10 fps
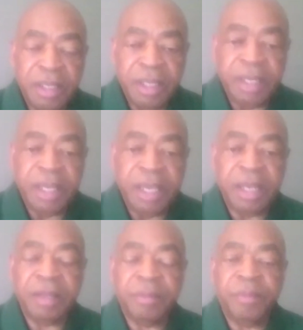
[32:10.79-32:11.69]
it had
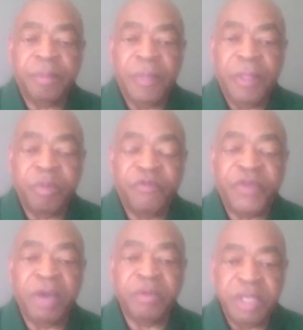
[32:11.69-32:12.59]
a
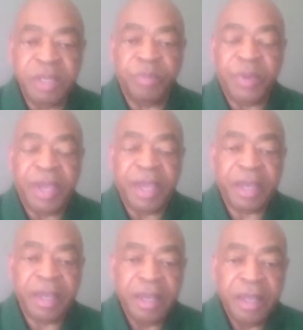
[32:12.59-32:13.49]
profound impact
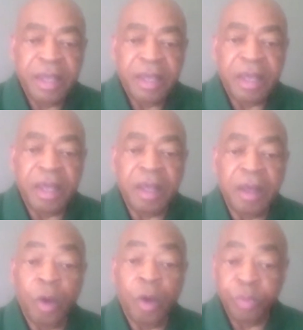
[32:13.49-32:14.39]

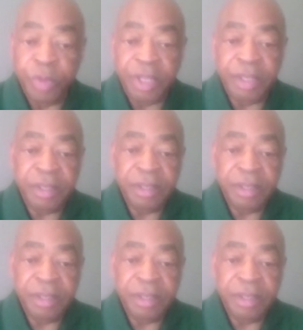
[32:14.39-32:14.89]
on me